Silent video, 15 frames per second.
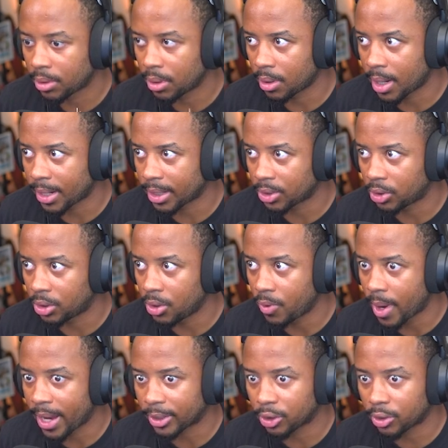I guess
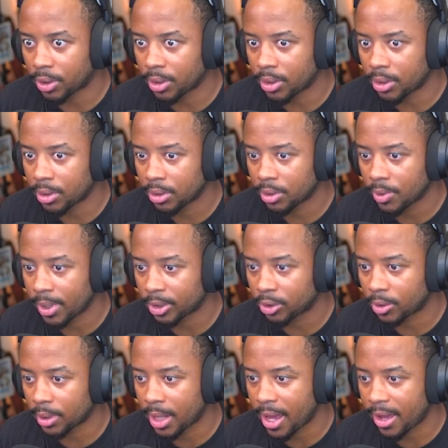two extra
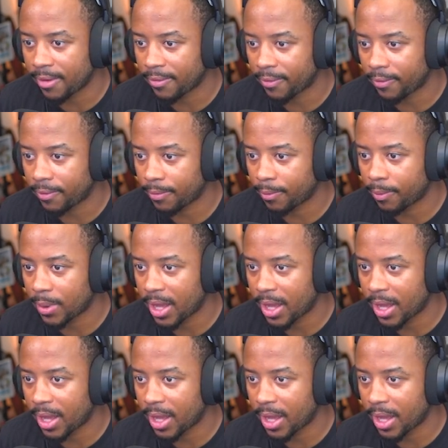life